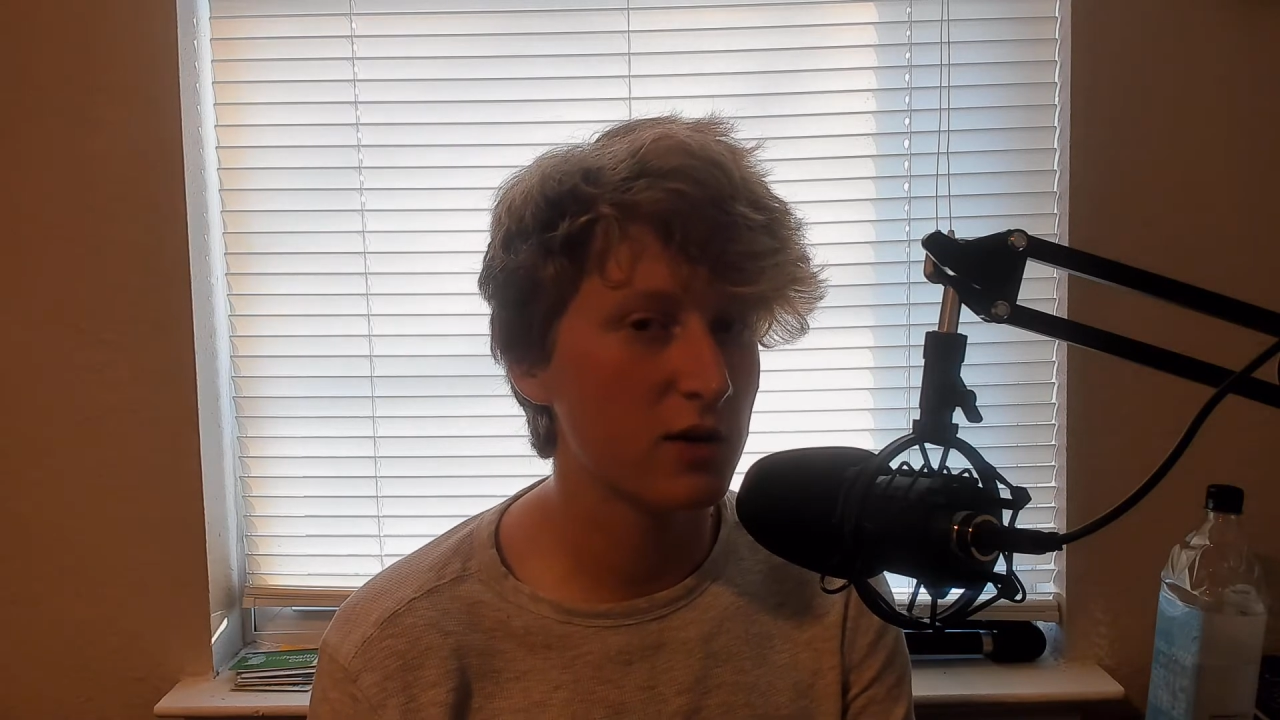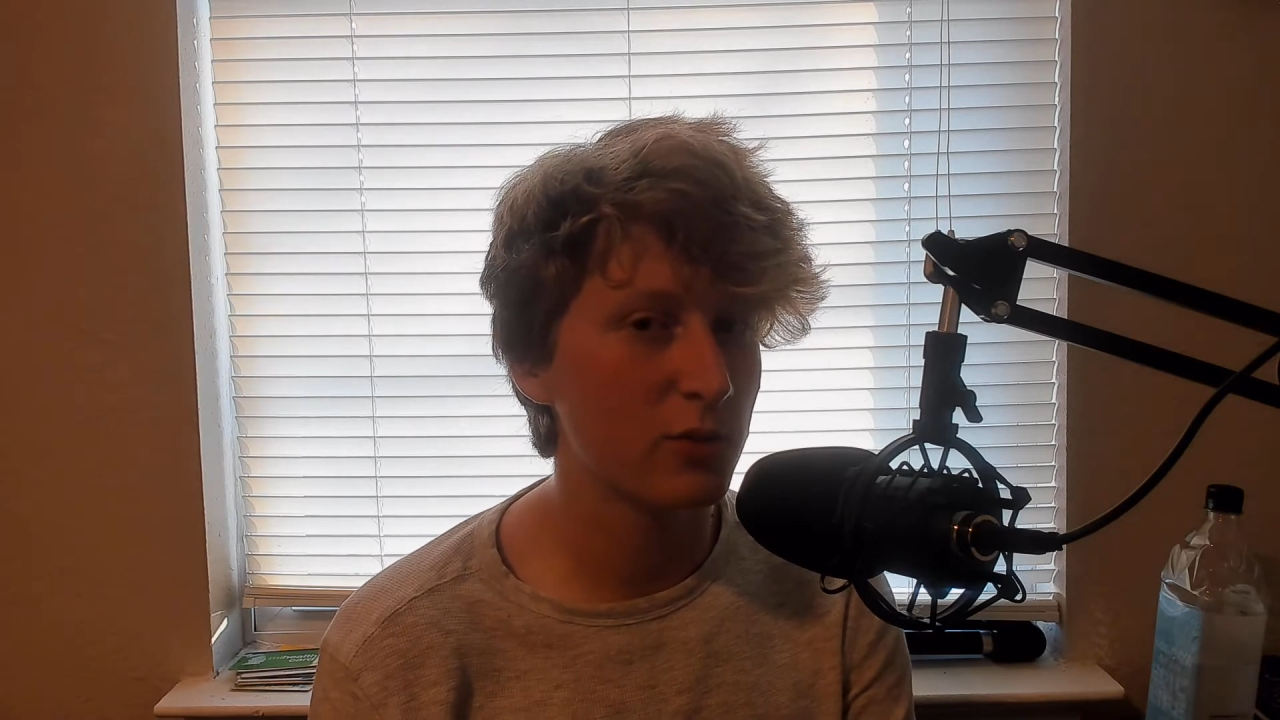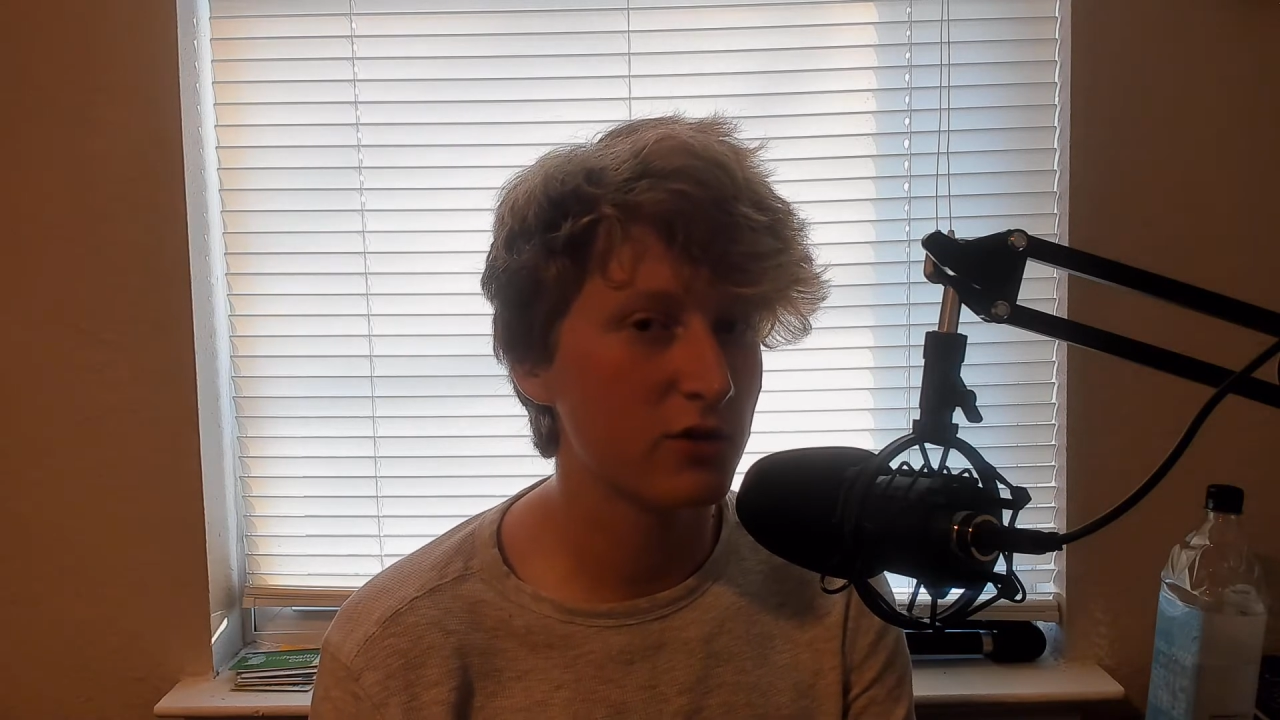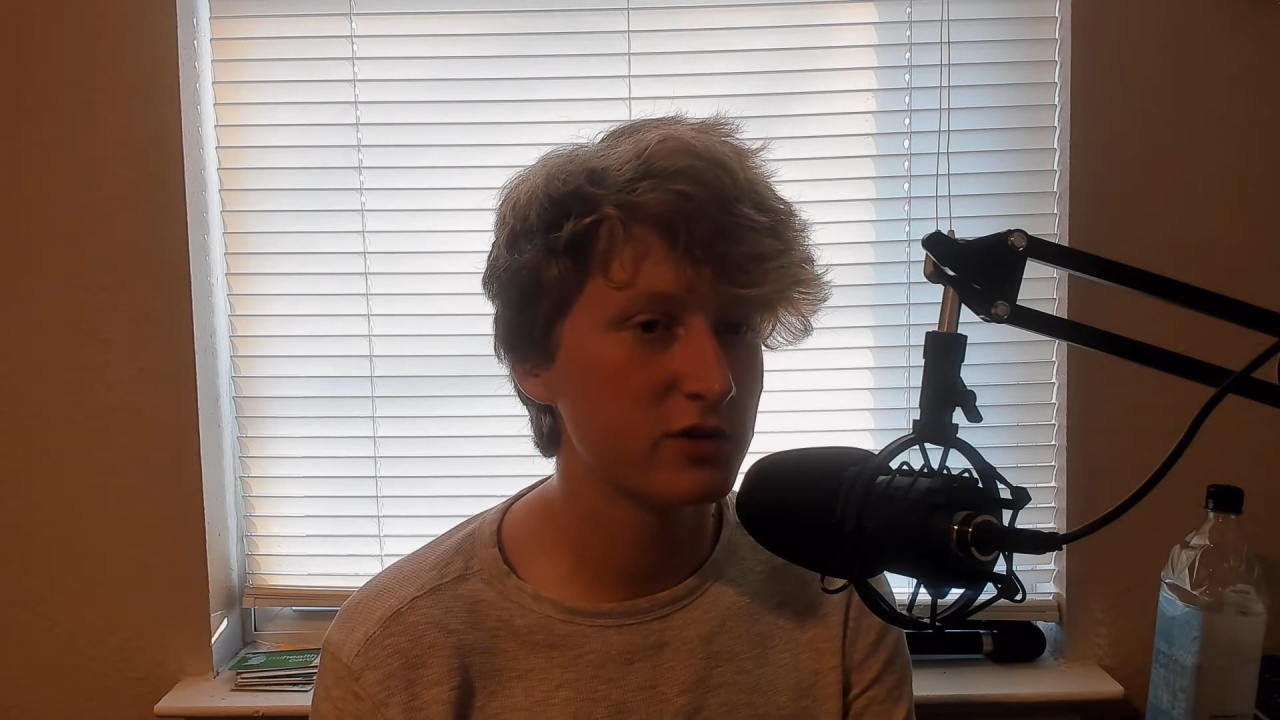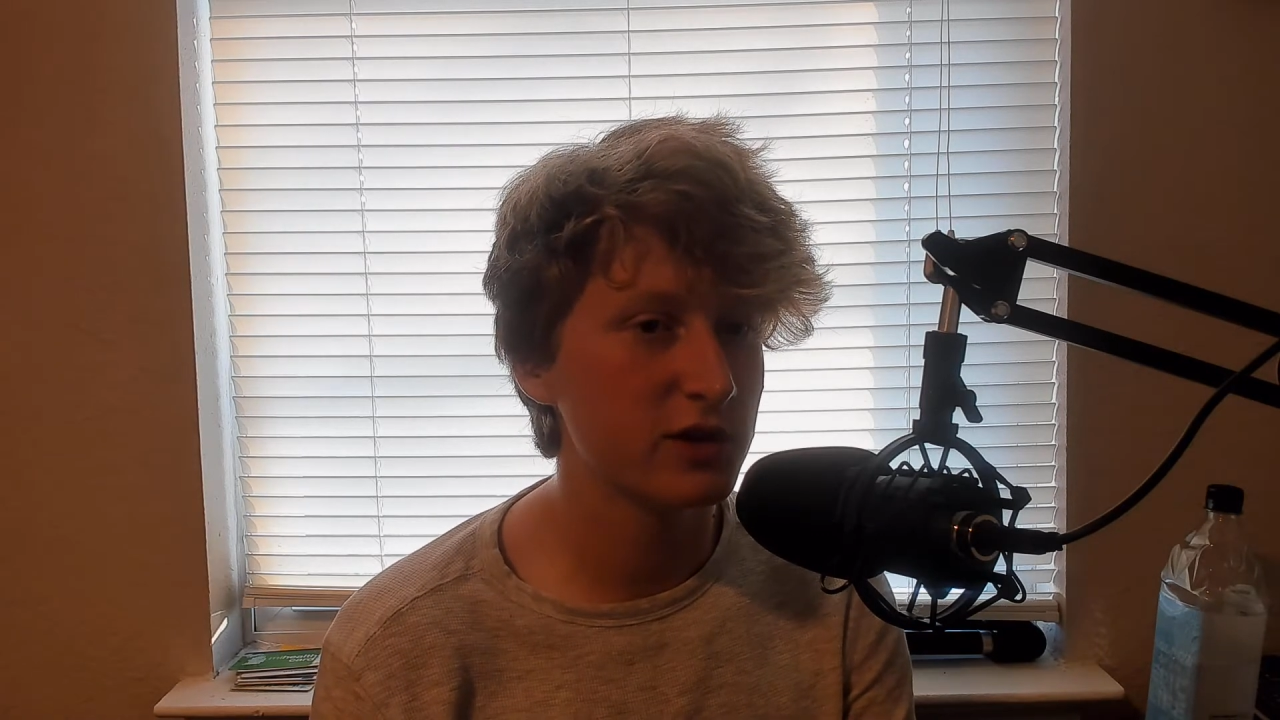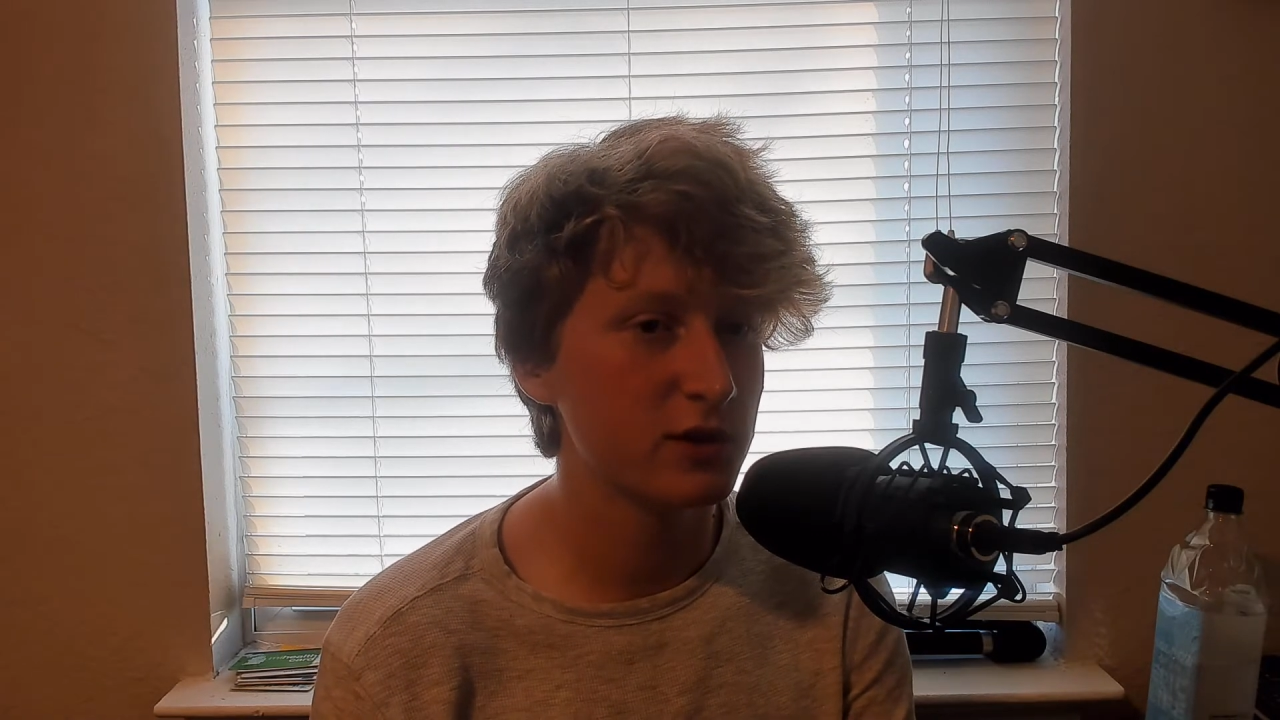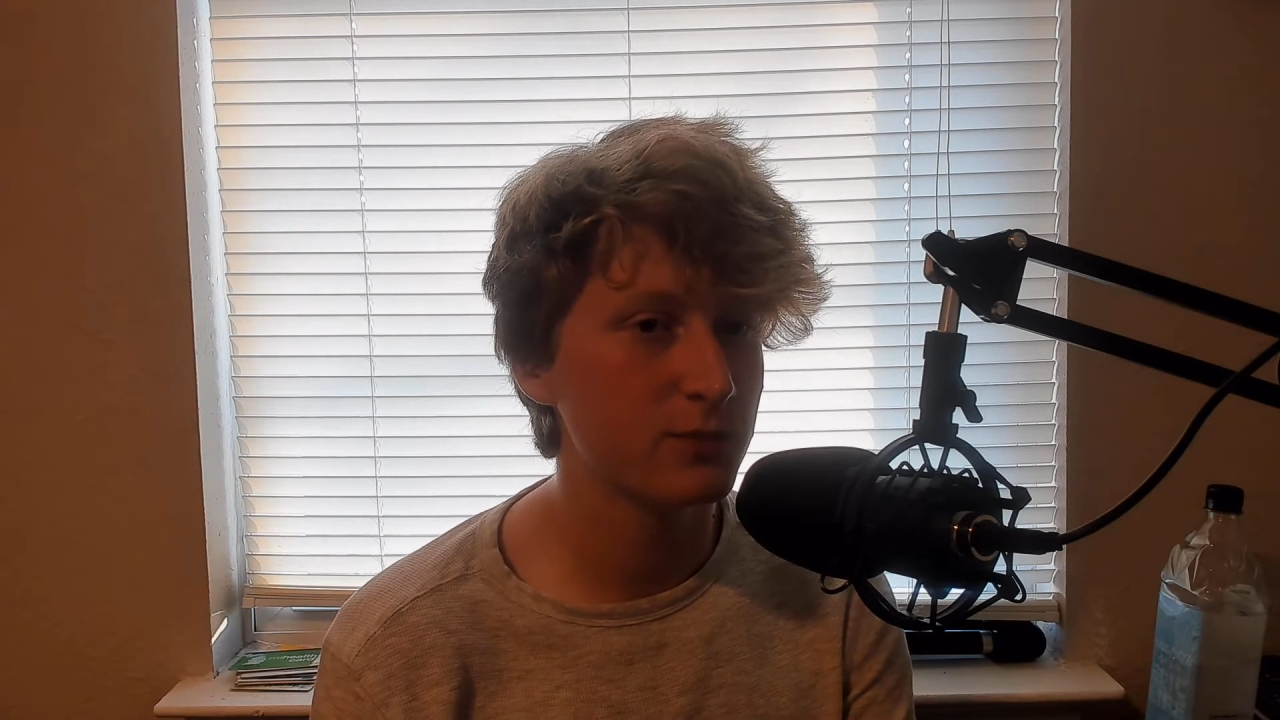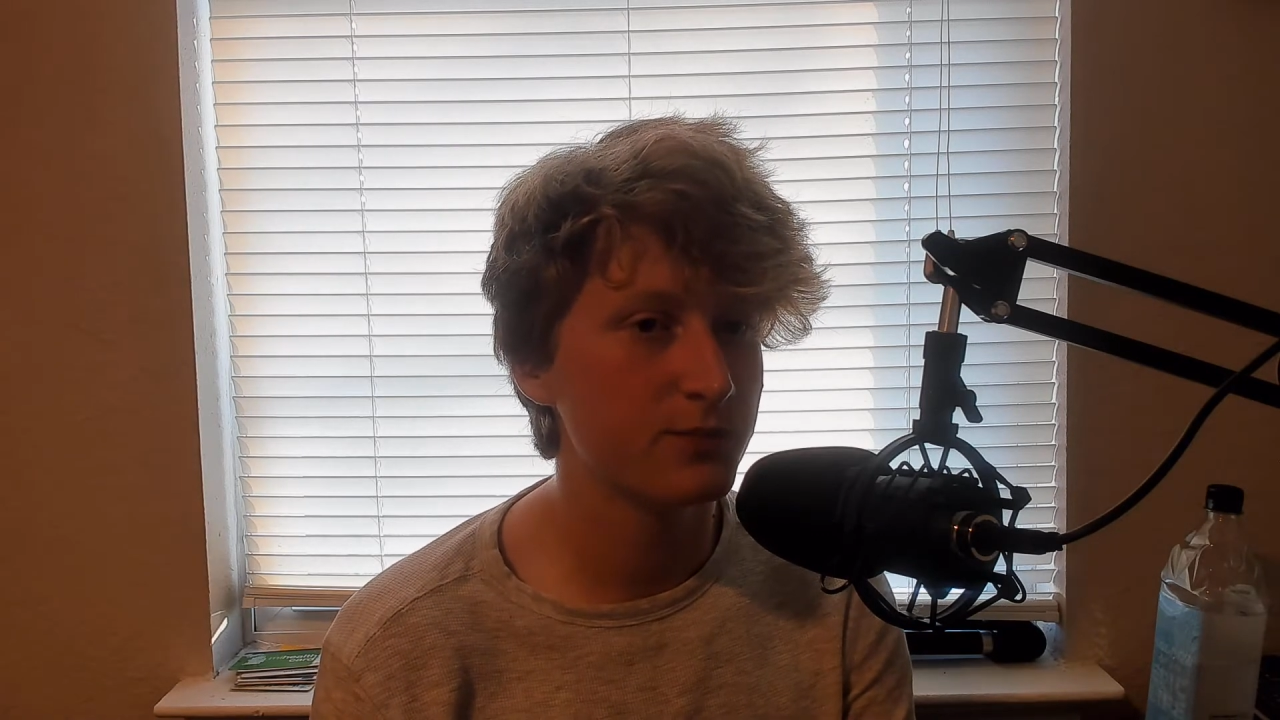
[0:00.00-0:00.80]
protein,